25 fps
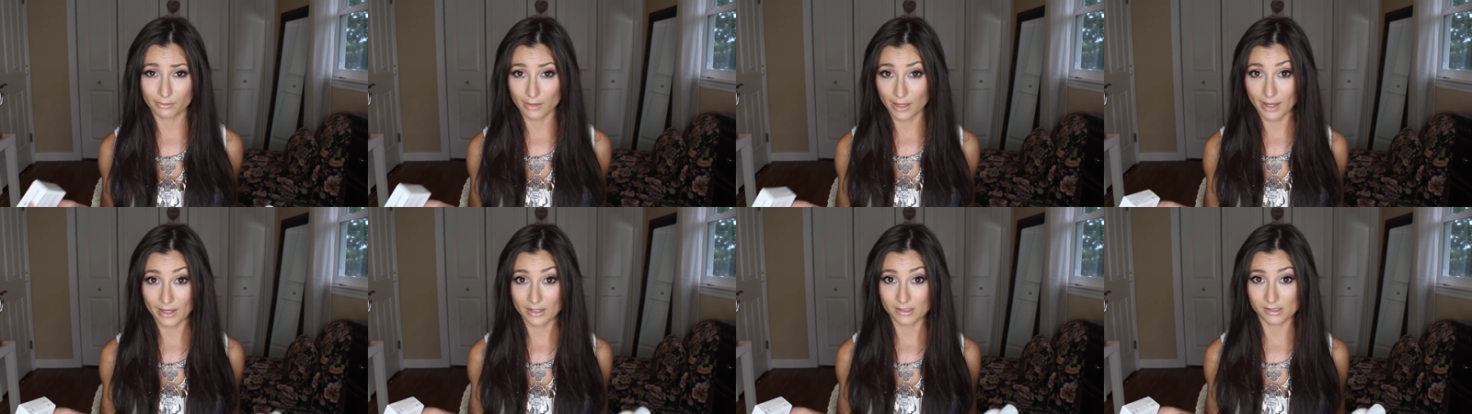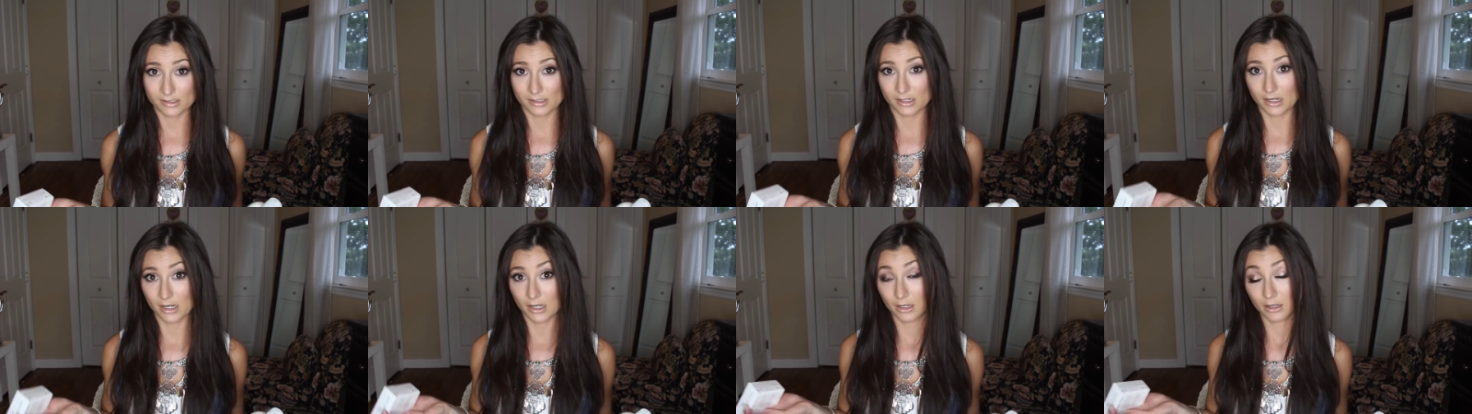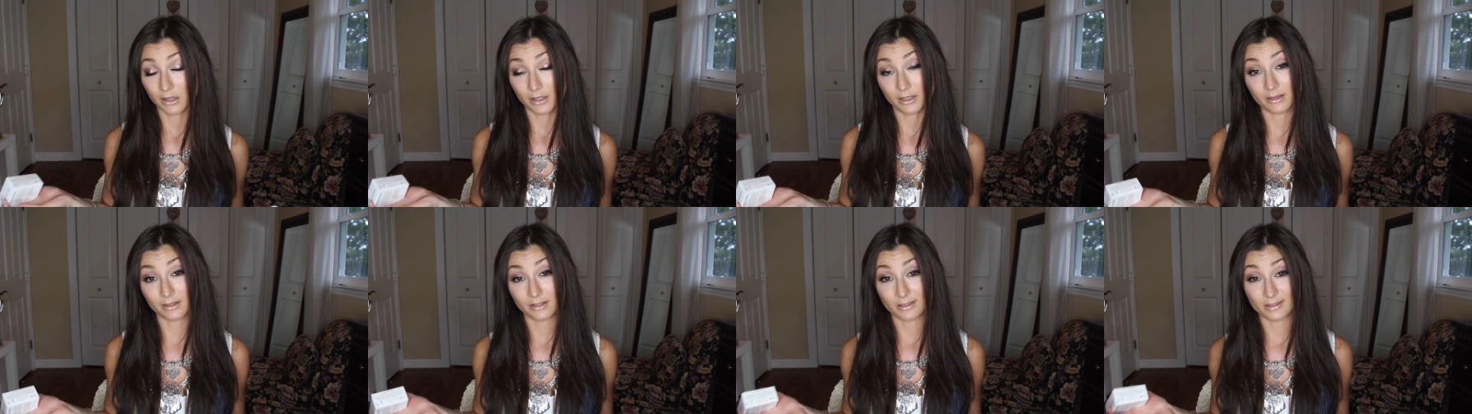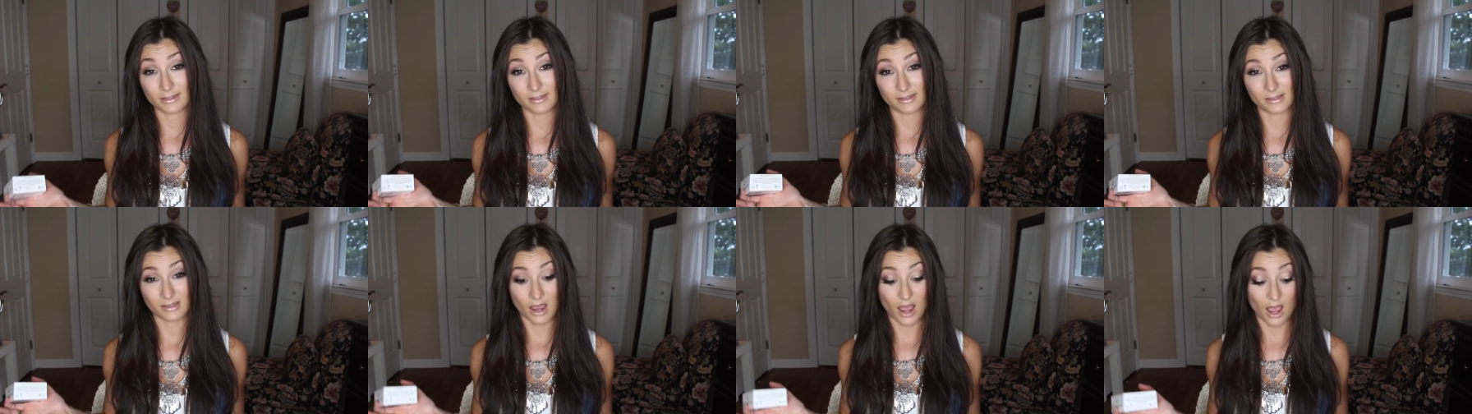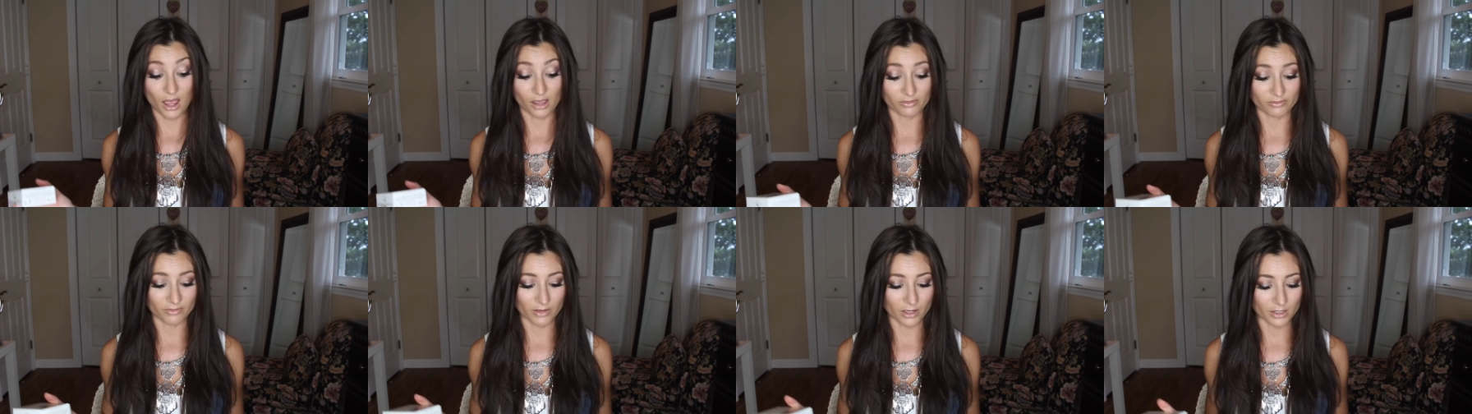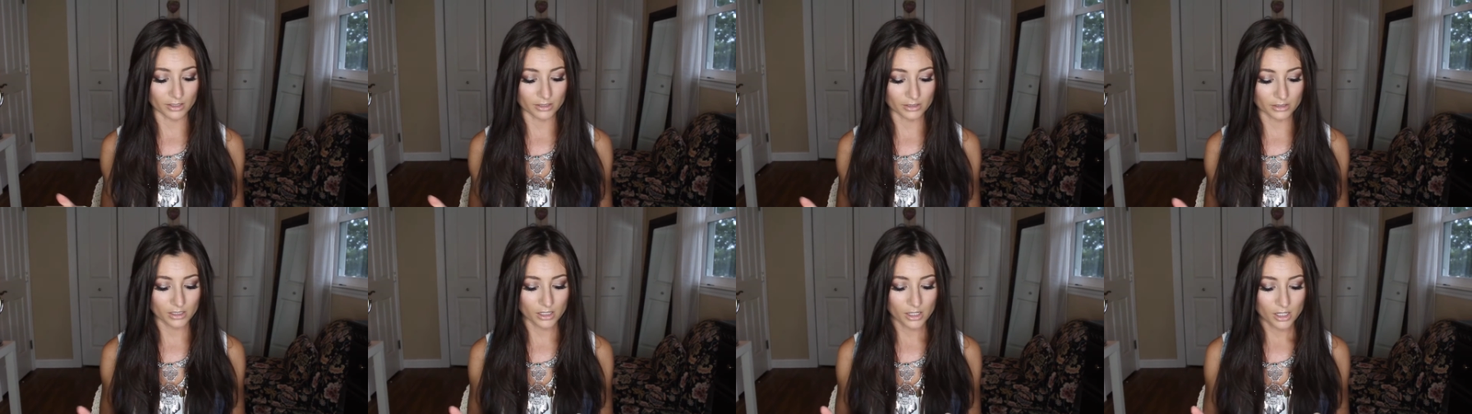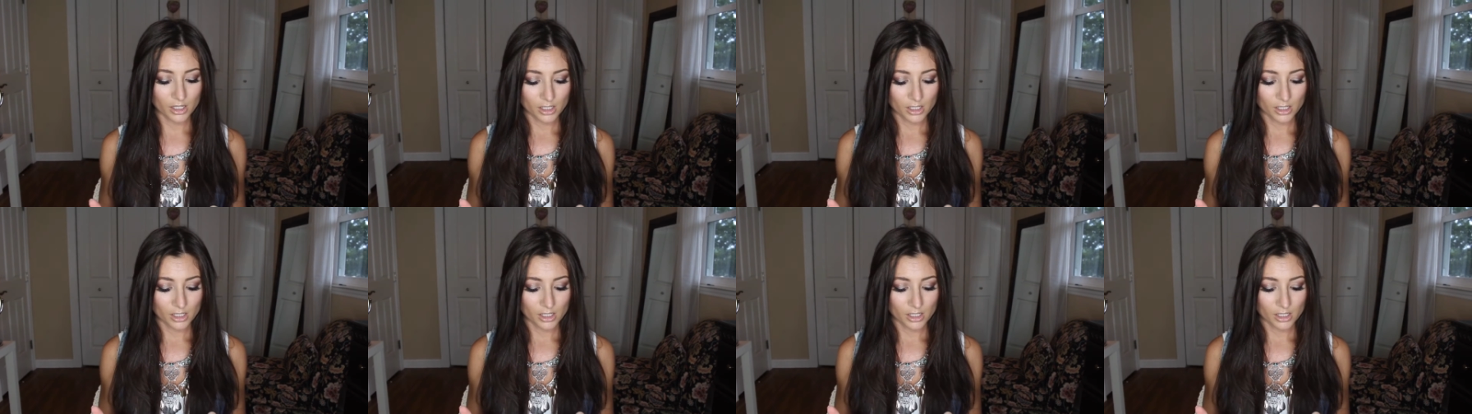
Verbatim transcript: lasting, at least I find.